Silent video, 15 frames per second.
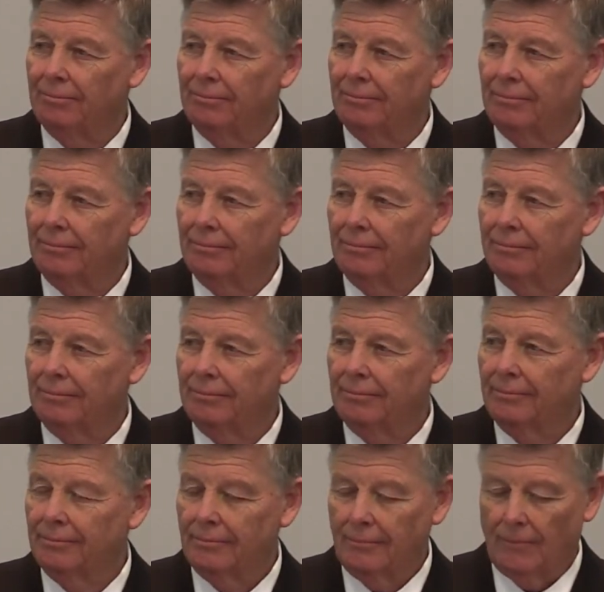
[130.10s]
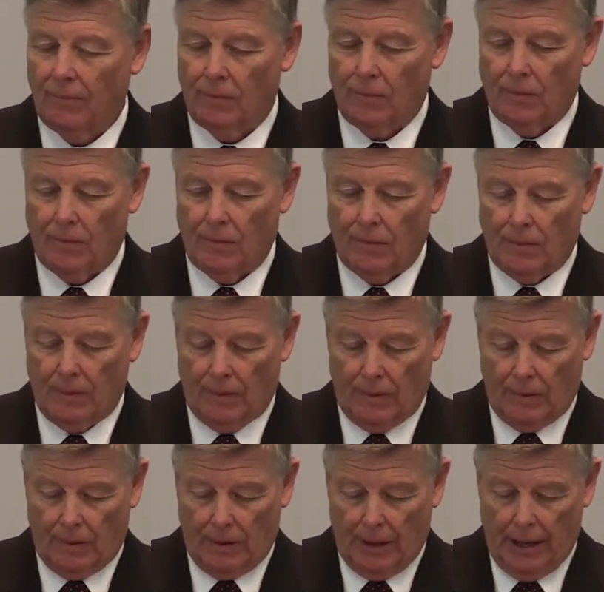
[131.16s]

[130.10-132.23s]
(silence)